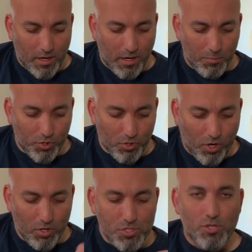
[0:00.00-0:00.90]
You'll
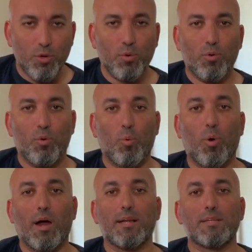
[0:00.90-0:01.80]
also
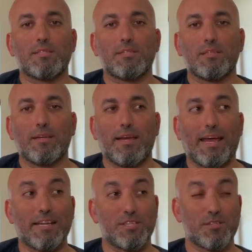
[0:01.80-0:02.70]
want,
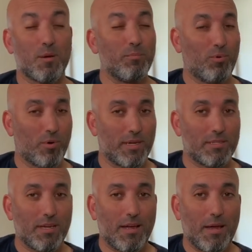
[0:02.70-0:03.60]
at some point,
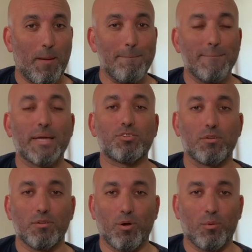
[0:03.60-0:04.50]
a
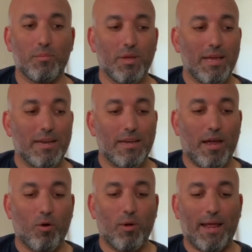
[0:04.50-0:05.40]
metronome.
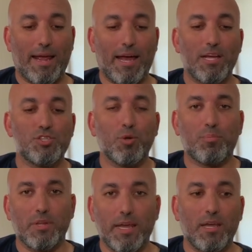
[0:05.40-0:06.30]
Now, as you're
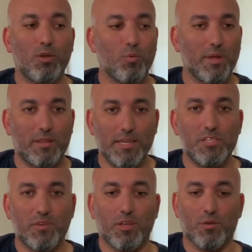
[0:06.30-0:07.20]
playing with these
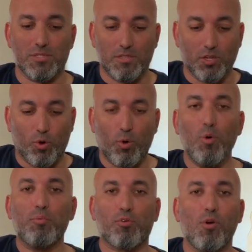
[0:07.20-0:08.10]
videos, the
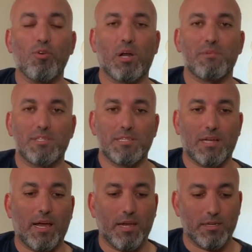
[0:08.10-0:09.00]
whole program is
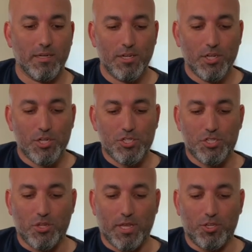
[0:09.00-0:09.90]
designed
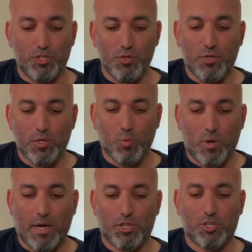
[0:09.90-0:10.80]
so that you can
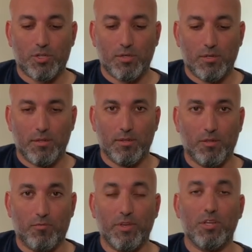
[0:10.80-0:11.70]
watch
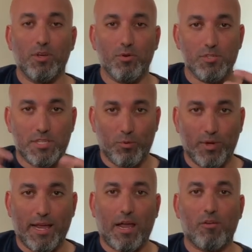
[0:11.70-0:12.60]
the videos that
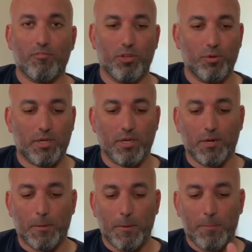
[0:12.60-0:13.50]
we have for you here